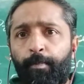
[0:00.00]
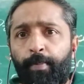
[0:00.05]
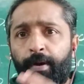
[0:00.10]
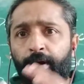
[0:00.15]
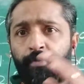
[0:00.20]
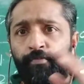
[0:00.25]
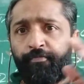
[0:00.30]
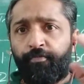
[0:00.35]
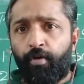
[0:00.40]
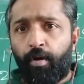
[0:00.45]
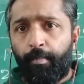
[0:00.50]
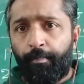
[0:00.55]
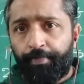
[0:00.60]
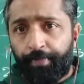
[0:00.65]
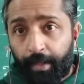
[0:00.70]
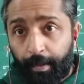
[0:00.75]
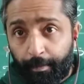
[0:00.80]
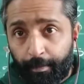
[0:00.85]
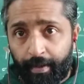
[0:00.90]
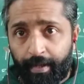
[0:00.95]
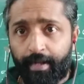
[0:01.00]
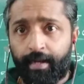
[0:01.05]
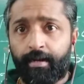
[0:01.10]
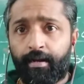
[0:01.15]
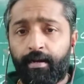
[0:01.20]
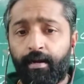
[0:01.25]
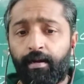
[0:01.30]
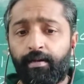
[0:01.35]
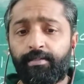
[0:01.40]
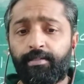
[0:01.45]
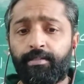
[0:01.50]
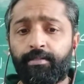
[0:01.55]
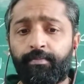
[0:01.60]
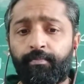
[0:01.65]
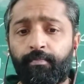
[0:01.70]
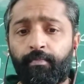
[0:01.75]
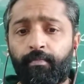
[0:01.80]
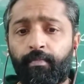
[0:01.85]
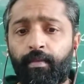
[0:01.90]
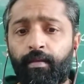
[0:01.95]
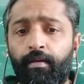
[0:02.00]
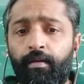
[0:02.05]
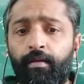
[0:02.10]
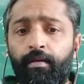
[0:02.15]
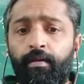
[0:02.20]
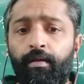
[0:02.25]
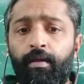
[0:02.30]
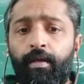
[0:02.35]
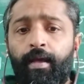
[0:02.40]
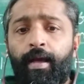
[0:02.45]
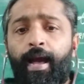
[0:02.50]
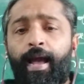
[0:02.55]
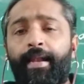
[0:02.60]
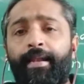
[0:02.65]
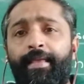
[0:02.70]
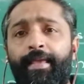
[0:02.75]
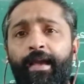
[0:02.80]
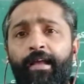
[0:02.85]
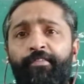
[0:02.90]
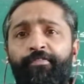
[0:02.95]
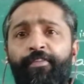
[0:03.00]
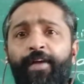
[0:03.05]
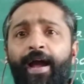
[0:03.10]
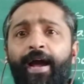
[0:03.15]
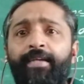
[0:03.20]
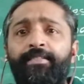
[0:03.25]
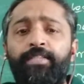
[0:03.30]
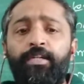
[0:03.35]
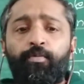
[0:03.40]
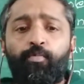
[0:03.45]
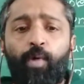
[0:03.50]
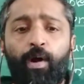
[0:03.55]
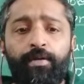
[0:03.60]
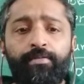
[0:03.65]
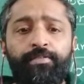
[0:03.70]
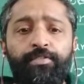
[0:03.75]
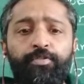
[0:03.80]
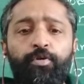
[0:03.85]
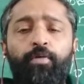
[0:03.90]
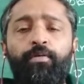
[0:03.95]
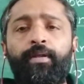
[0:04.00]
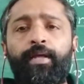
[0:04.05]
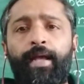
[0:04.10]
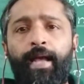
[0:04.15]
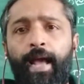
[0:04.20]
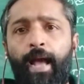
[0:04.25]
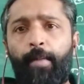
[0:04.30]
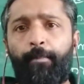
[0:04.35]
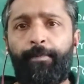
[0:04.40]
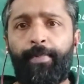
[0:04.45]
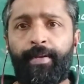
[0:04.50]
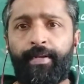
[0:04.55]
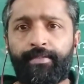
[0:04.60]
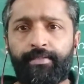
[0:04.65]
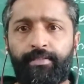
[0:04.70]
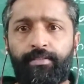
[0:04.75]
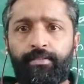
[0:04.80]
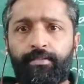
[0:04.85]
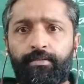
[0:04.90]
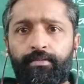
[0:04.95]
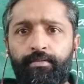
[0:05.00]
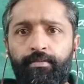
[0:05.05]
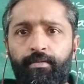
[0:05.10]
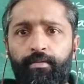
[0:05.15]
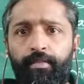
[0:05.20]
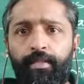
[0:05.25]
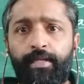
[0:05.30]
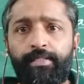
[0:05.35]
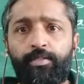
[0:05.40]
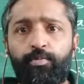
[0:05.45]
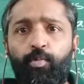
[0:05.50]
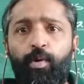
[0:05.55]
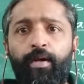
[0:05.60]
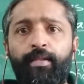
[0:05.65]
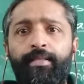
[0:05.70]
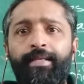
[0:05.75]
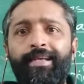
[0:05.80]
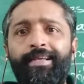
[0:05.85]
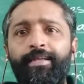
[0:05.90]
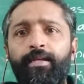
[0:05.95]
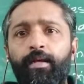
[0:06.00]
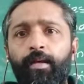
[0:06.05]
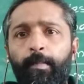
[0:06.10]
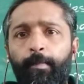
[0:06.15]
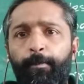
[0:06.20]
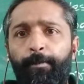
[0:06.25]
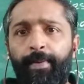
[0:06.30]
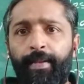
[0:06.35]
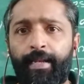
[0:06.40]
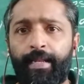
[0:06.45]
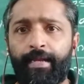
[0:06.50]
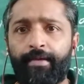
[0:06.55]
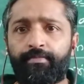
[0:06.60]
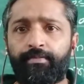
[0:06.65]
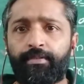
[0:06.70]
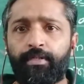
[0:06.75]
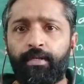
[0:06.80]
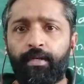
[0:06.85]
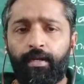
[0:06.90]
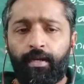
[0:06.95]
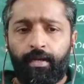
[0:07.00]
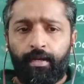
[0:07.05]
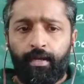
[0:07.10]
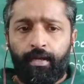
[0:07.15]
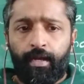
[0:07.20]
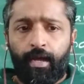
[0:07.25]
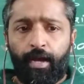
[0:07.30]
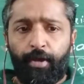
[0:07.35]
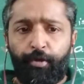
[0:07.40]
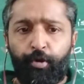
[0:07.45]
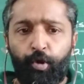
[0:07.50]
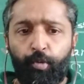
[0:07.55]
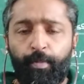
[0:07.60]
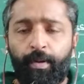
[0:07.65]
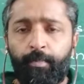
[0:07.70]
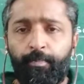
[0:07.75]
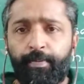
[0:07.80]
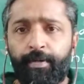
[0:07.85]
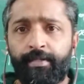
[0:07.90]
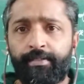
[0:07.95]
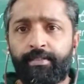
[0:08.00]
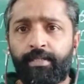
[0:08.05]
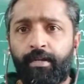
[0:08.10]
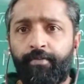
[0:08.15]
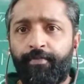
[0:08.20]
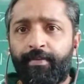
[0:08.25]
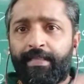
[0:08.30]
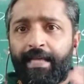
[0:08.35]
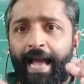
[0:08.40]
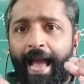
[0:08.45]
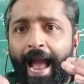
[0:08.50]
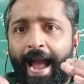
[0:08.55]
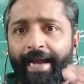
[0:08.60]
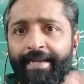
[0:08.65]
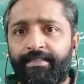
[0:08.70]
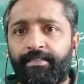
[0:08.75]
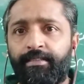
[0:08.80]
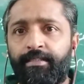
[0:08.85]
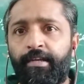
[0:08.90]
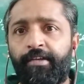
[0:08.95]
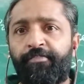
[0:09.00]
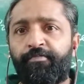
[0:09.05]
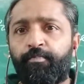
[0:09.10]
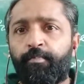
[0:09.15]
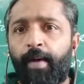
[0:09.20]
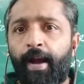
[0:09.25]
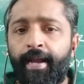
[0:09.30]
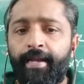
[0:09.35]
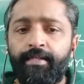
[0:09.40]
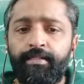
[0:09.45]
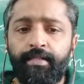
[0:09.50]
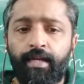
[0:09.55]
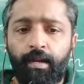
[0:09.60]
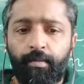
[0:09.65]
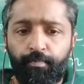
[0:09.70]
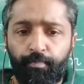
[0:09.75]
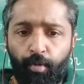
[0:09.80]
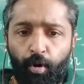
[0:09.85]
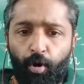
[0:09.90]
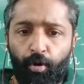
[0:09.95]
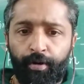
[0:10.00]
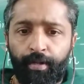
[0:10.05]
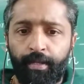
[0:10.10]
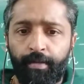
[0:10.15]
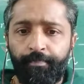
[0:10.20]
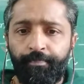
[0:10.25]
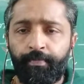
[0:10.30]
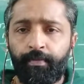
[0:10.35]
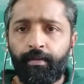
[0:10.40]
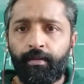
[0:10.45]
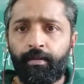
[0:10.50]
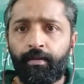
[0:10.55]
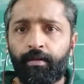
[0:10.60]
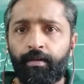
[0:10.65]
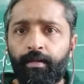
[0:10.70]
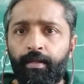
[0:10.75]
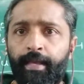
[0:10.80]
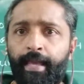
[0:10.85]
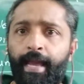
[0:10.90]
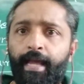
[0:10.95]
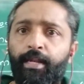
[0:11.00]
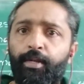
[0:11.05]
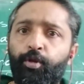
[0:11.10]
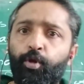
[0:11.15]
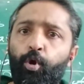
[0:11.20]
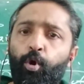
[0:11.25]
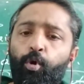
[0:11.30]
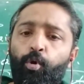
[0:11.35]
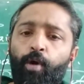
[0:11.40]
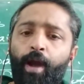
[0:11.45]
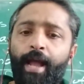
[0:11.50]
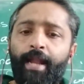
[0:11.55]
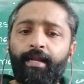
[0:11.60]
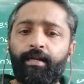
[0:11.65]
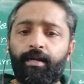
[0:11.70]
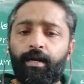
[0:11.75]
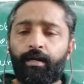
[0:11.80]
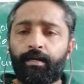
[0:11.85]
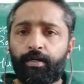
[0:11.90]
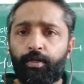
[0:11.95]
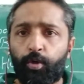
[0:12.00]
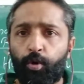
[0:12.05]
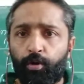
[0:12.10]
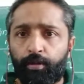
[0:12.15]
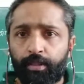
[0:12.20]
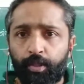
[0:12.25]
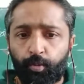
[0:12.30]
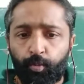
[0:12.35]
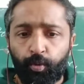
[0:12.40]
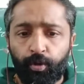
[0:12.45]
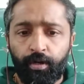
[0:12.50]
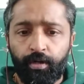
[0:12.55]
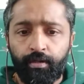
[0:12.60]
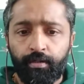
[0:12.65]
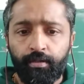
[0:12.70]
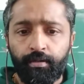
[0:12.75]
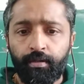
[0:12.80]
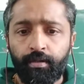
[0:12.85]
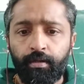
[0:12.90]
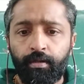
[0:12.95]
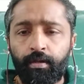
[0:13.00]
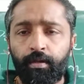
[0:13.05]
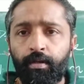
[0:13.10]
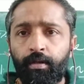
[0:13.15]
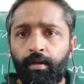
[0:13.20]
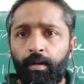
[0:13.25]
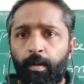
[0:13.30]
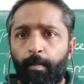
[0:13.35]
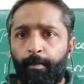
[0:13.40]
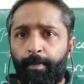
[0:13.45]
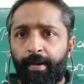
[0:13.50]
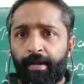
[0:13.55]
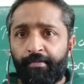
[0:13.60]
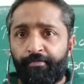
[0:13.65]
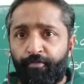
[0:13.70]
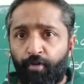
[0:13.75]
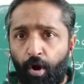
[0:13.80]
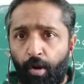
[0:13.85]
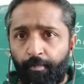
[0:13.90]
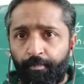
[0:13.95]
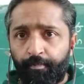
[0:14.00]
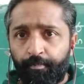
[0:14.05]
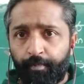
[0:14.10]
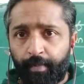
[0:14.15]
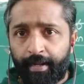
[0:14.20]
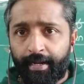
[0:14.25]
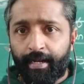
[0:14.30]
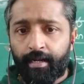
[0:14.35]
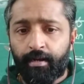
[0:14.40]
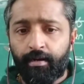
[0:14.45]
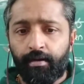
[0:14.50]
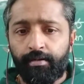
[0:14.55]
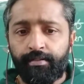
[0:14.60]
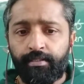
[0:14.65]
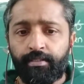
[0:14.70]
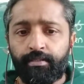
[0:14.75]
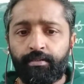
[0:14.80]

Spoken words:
perform miracles, and can fashion one's own happiness. That's what they believed. A human person with an active mind and body can know and control the world, perform miracles,